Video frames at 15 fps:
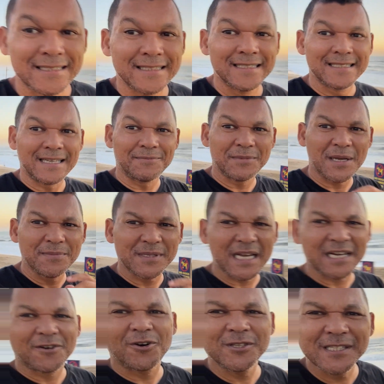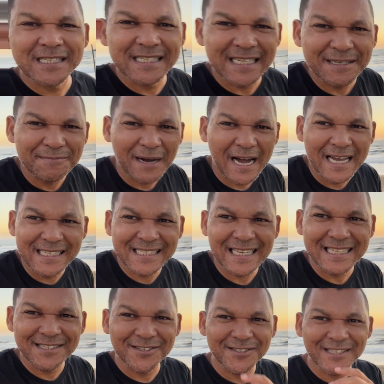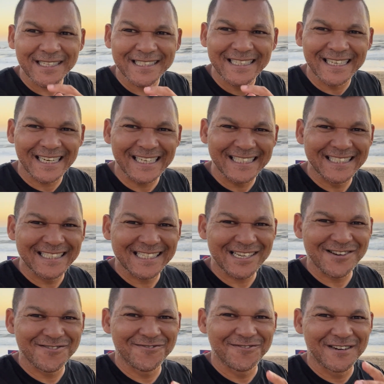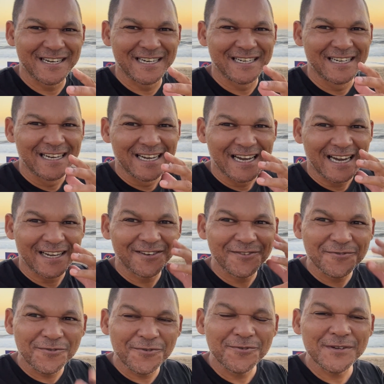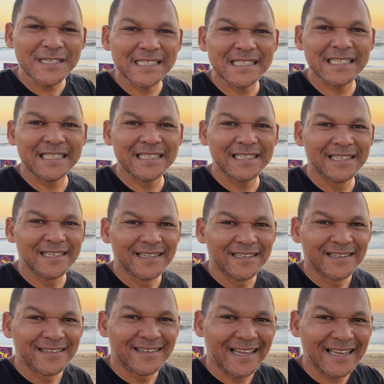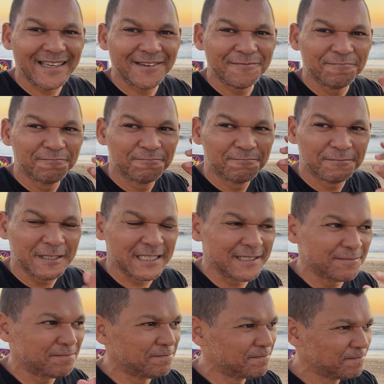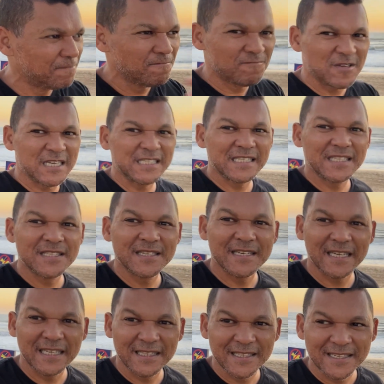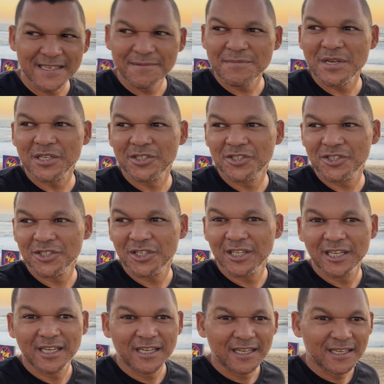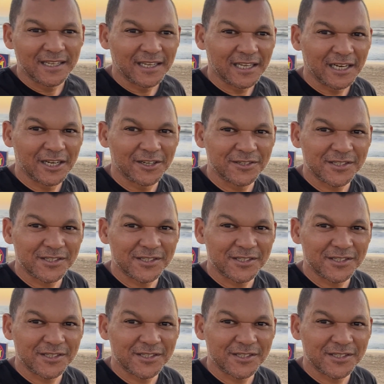Sometimes I can't see my eyesight's not that great, so I don't always see like the things in the image, you know.